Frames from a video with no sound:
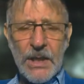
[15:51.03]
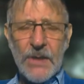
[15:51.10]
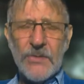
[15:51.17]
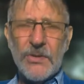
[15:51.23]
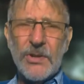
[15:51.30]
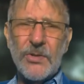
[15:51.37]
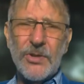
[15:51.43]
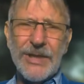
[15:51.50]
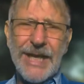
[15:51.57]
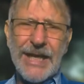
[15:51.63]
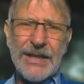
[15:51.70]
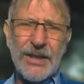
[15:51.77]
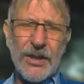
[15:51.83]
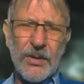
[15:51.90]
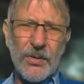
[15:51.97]
So
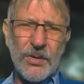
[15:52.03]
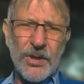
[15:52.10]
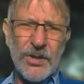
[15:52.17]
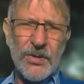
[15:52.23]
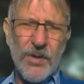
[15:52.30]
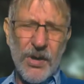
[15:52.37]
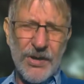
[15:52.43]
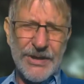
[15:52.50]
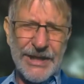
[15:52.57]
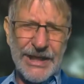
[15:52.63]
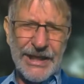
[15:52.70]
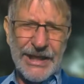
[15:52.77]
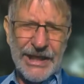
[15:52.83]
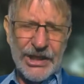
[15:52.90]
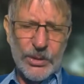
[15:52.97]
tonight the Lord is
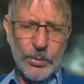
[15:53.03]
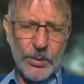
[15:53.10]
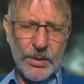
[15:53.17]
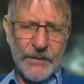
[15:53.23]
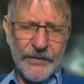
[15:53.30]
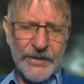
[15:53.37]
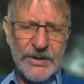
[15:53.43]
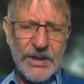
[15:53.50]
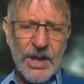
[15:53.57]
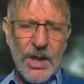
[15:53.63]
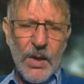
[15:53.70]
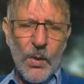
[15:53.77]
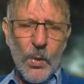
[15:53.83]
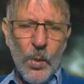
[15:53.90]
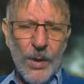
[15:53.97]
asking each one of us,
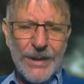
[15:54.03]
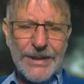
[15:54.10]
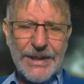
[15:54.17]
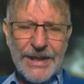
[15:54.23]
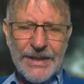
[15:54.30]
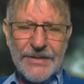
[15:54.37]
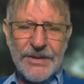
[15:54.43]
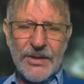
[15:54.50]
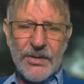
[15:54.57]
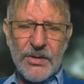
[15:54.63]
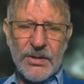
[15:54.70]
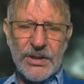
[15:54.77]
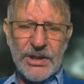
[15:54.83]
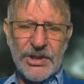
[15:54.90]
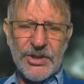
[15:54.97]
what is the
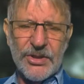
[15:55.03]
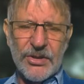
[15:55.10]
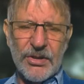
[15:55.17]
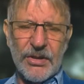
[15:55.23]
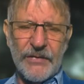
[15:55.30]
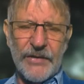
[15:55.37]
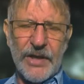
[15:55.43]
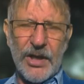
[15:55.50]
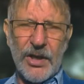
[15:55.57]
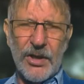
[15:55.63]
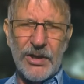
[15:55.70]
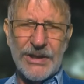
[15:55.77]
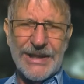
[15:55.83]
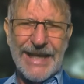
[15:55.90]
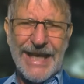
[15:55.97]
condition of our
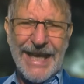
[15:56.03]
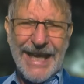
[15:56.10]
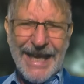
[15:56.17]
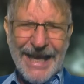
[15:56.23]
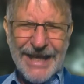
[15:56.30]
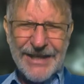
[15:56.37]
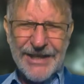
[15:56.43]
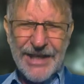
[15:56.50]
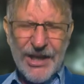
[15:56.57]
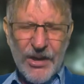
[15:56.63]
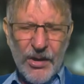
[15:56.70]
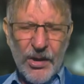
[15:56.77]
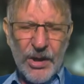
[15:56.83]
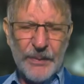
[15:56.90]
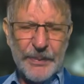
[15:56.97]
heart? Has our
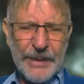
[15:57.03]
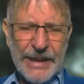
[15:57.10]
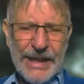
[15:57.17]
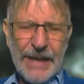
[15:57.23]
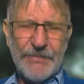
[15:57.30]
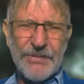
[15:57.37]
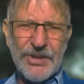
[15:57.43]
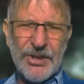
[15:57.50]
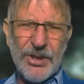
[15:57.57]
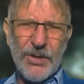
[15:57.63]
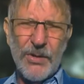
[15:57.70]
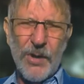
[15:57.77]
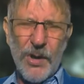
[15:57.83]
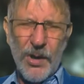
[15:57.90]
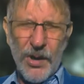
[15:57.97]
heart become
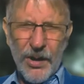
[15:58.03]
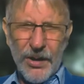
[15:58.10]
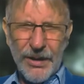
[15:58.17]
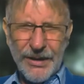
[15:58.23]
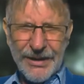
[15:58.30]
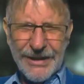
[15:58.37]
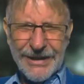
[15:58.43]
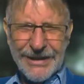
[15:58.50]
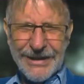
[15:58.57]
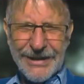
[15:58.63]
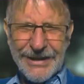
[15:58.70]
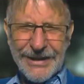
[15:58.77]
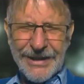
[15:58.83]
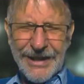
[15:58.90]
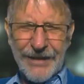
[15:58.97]
so hard?
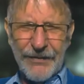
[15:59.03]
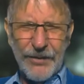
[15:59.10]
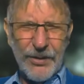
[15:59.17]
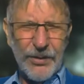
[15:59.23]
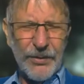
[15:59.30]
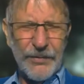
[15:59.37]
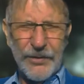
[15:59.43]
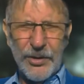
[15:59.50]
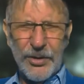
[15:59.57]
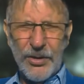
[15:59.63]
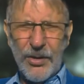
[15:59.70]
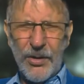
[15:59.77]
Have we got a